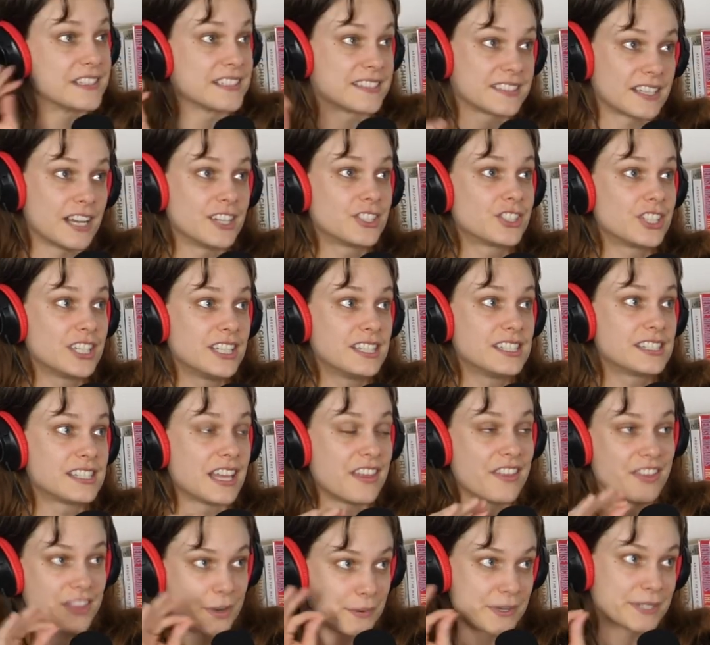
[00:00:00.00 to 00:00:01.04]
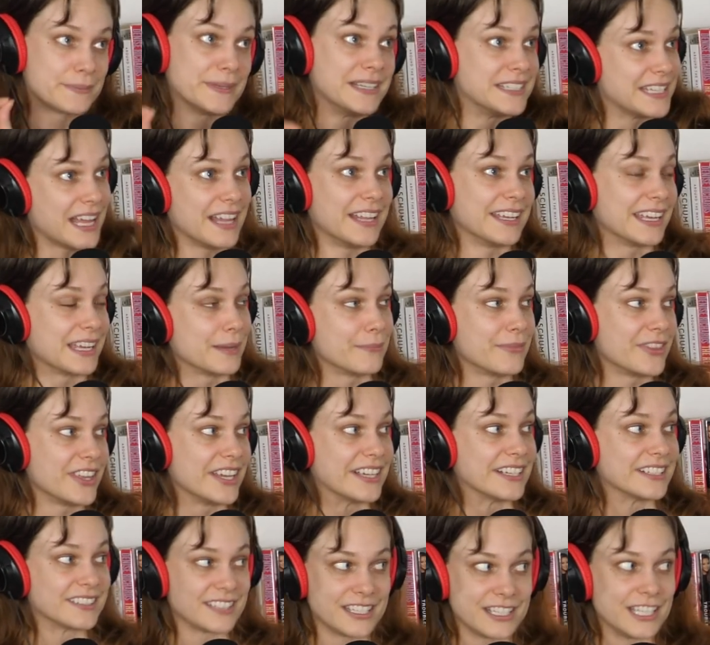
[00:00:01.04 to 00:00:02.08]
were discussions and then there was me telling him
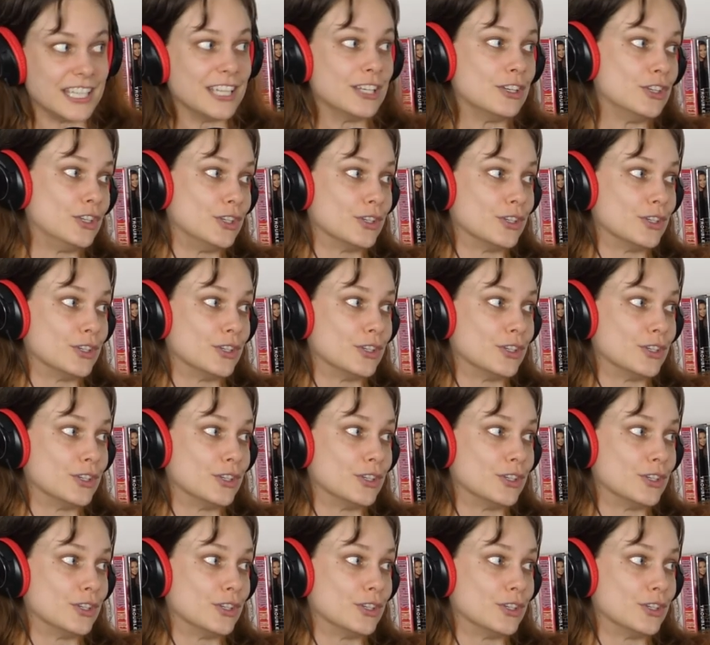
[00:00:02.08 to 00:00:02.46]
things. And he